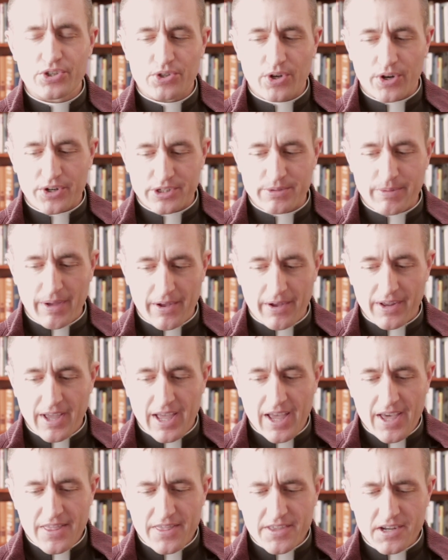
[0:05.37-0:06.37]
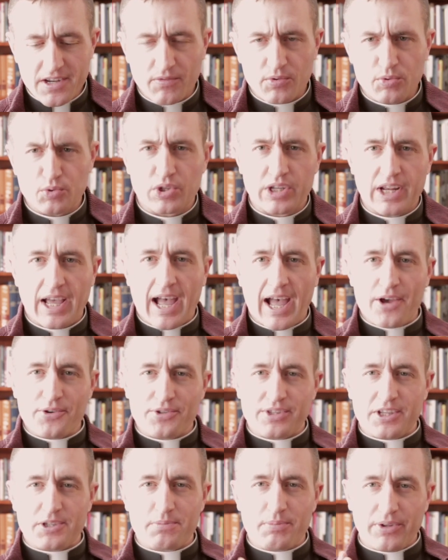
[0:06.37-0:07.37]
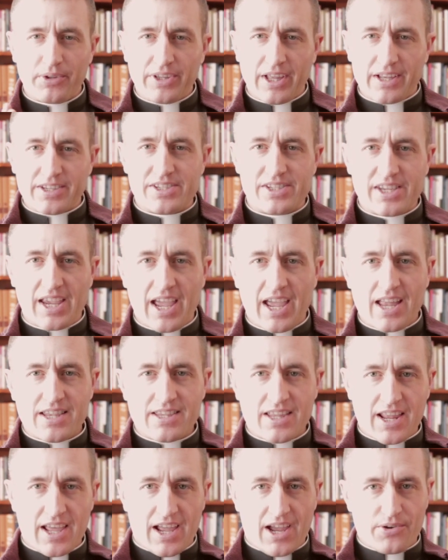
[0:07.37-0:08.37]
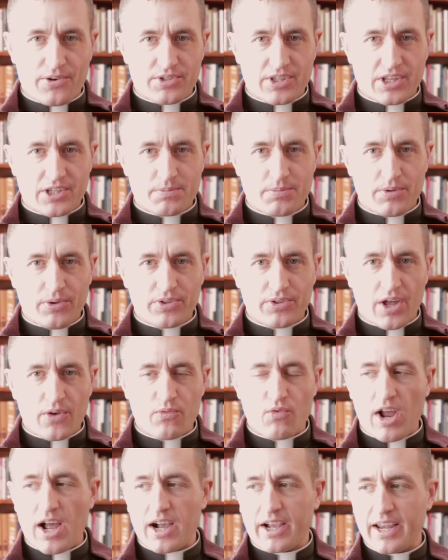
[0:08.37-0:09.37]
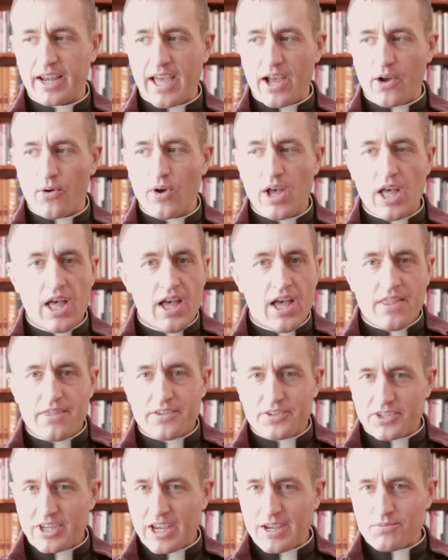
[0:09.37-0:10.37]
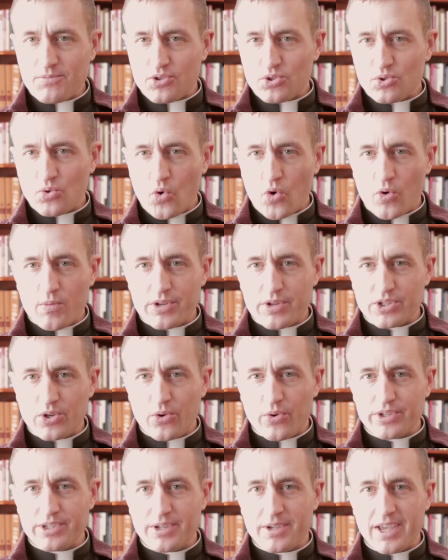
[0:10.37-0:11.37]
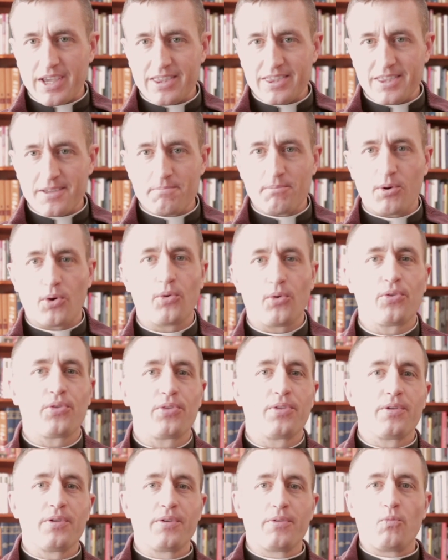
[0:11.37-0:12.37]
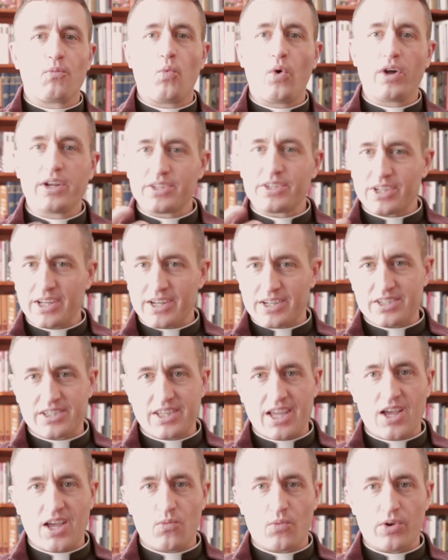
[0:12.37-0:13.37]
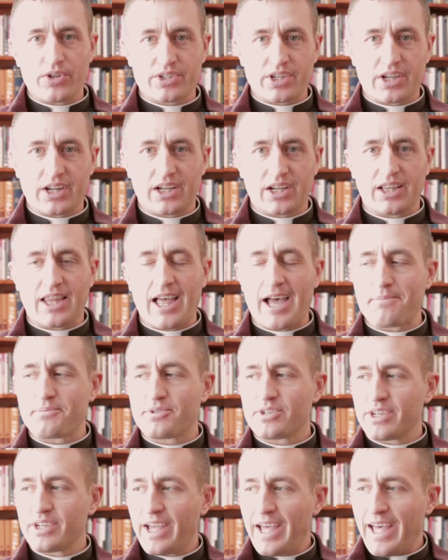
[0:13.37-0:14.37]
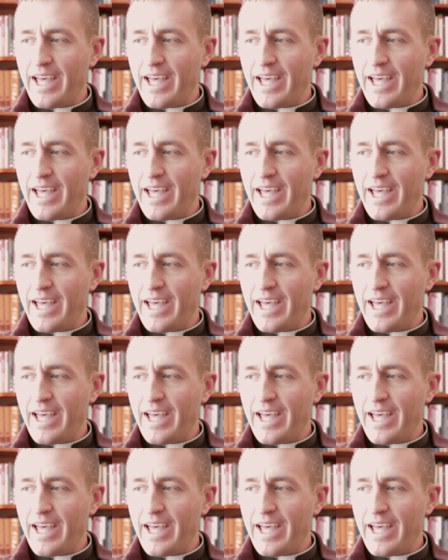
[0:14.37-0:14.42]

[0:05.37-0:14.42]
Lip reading: talks about the difference between a house that's built on sand and a house that's built on rock, and how the same storm is going to hit them both. One is going to stand, one's going to collapse.